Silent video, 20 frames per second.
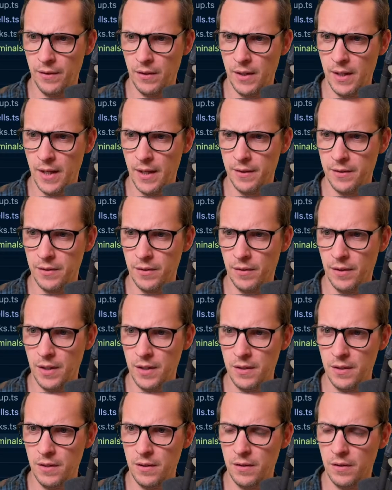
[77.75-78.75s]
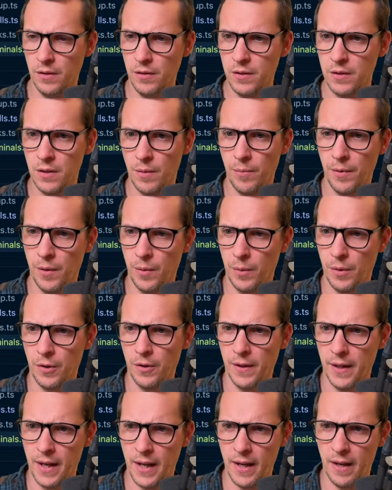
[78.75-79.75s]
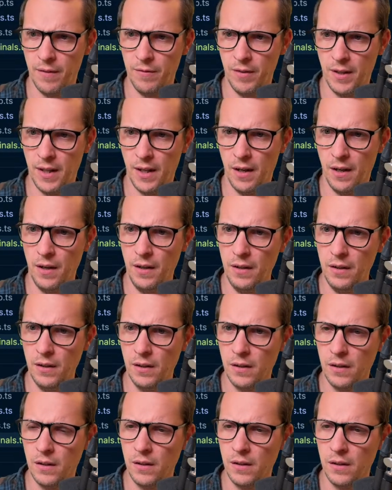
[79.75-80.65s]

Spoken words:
Yeah, so this is not something we're going to have here.